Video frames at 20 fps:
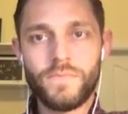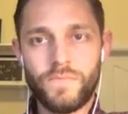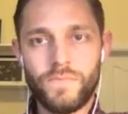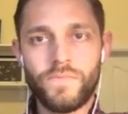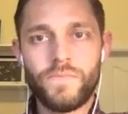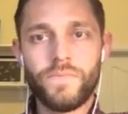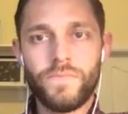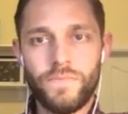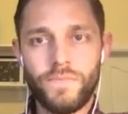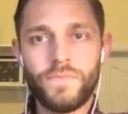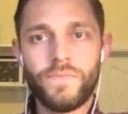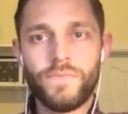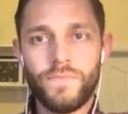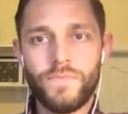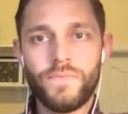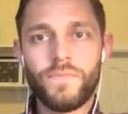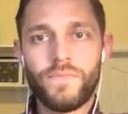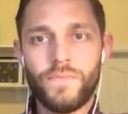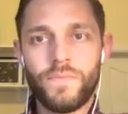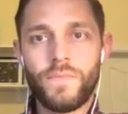
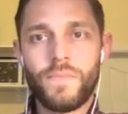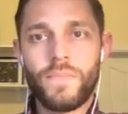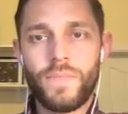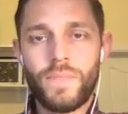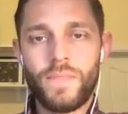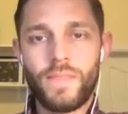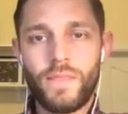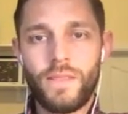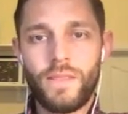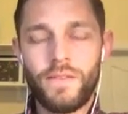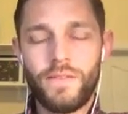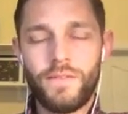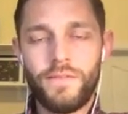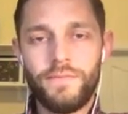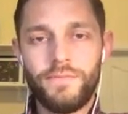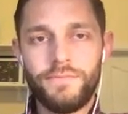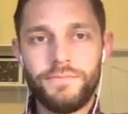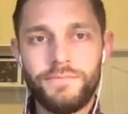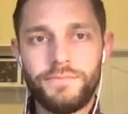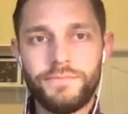
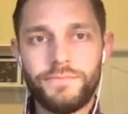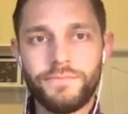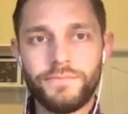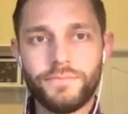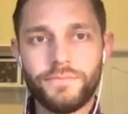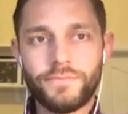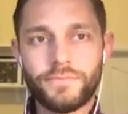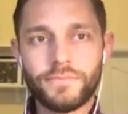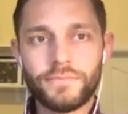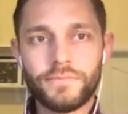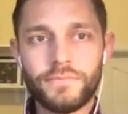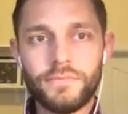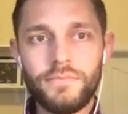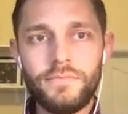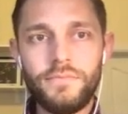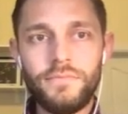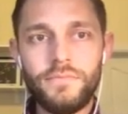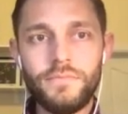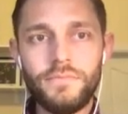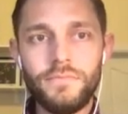
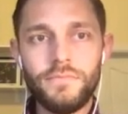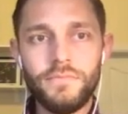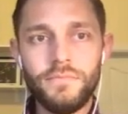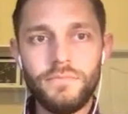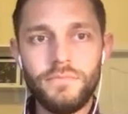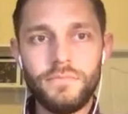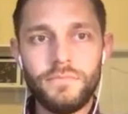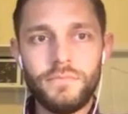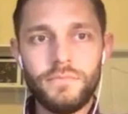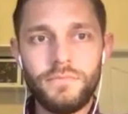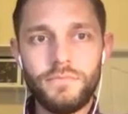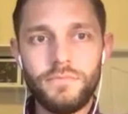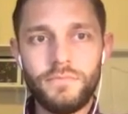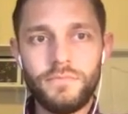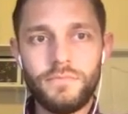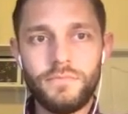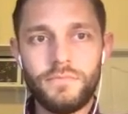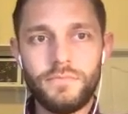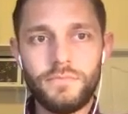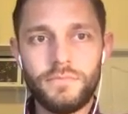
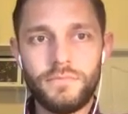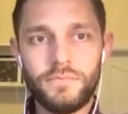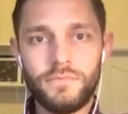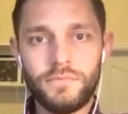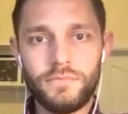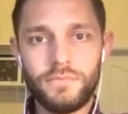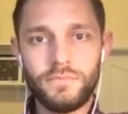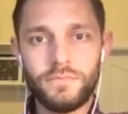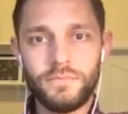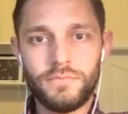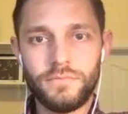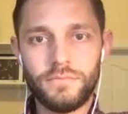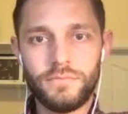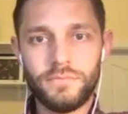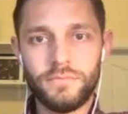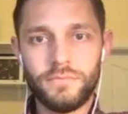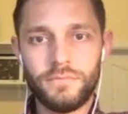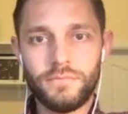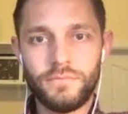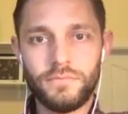
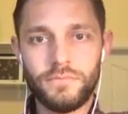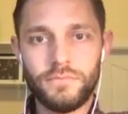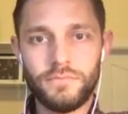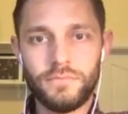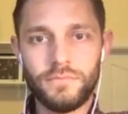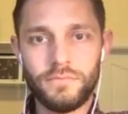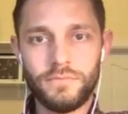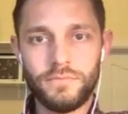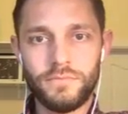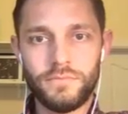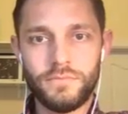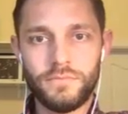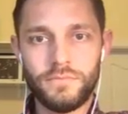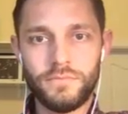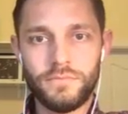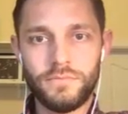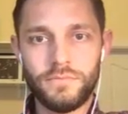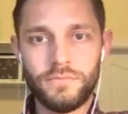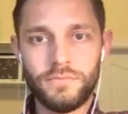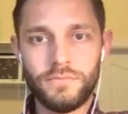
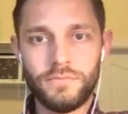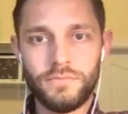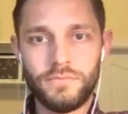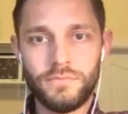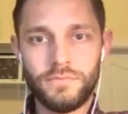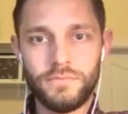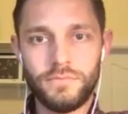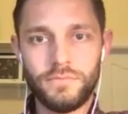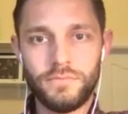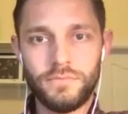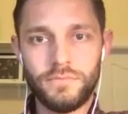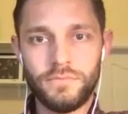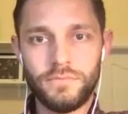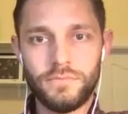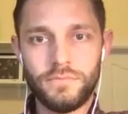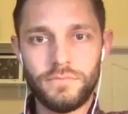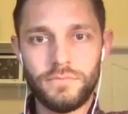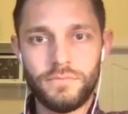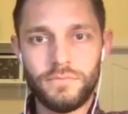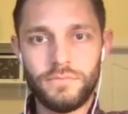
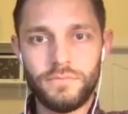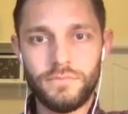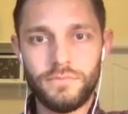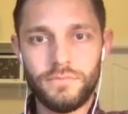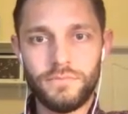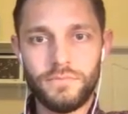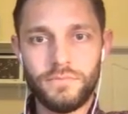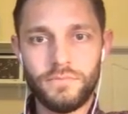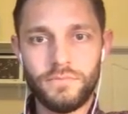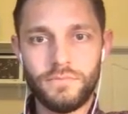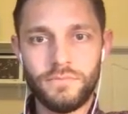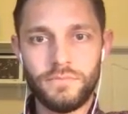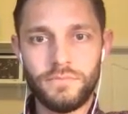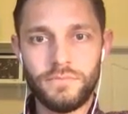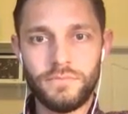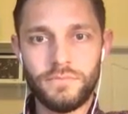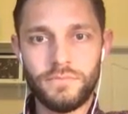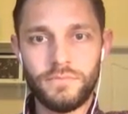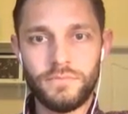No words are spoken by the person on screen.